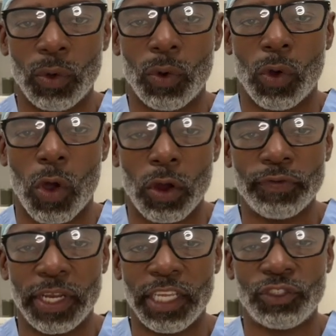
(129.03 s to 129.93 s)
or
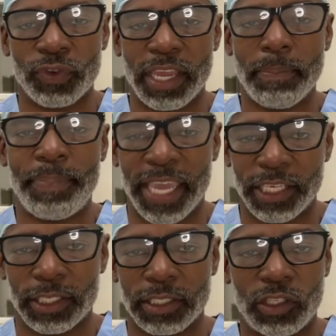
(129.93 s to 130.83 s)
already draped
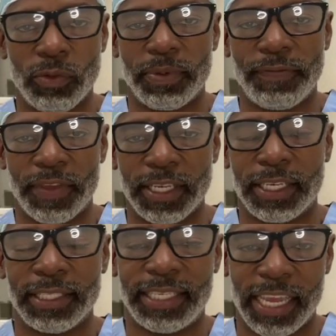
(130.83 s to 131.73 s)
patients to prevent
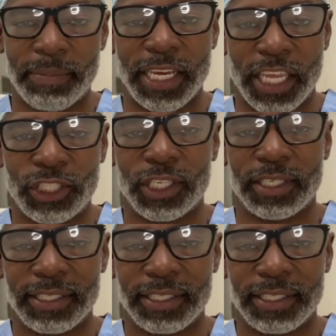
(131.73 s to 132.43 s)
contamination.